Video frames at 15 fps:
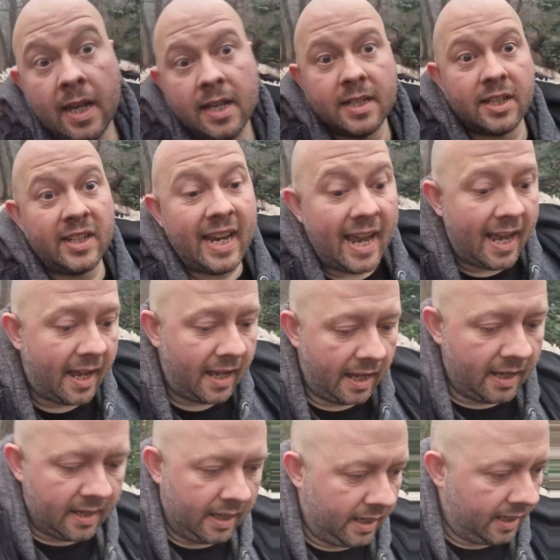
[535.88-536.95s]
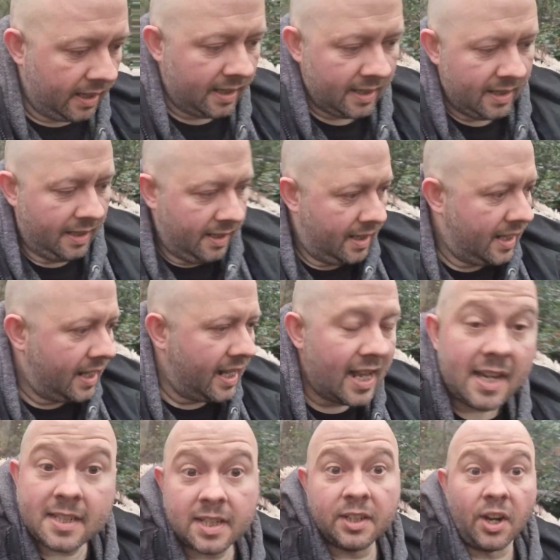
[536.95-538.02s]
So yeah,
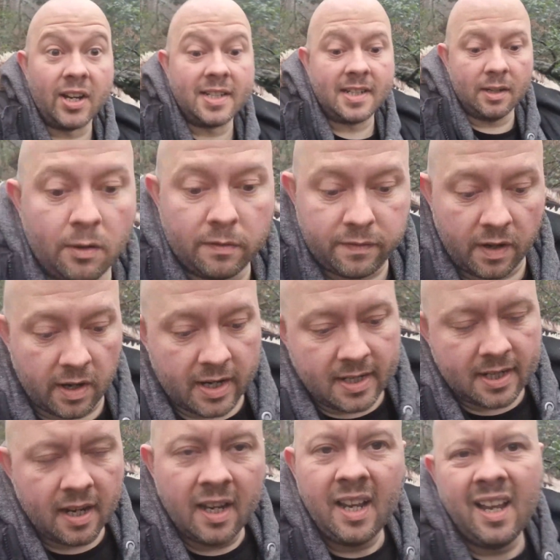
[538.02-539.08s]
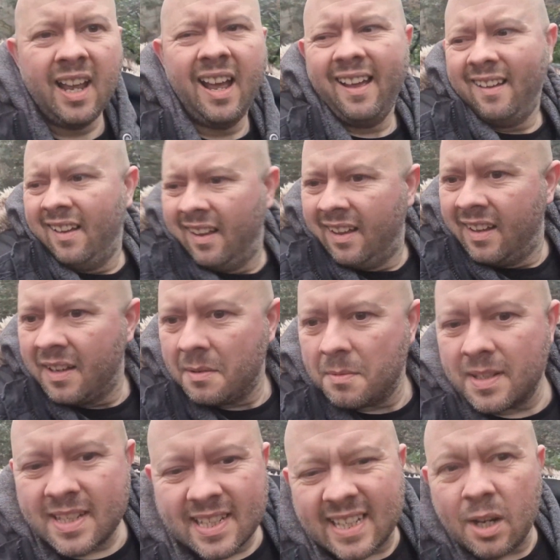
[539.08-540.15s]
that's a nice little find.
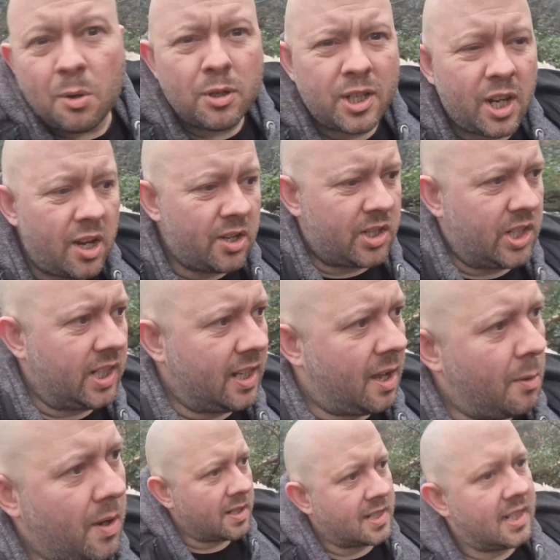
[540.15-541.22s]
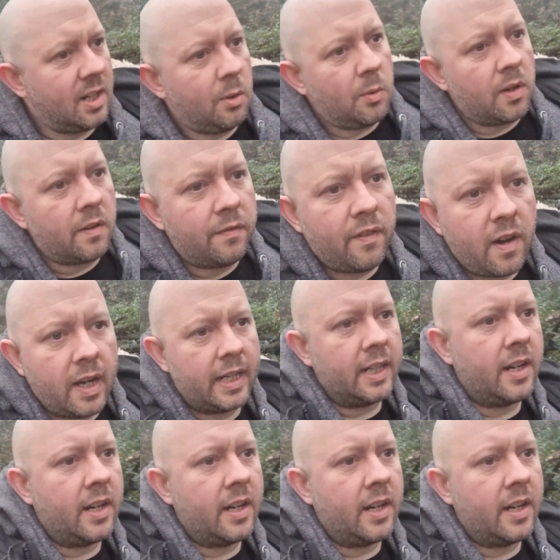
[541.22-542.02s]
Still searching though. I still want to find a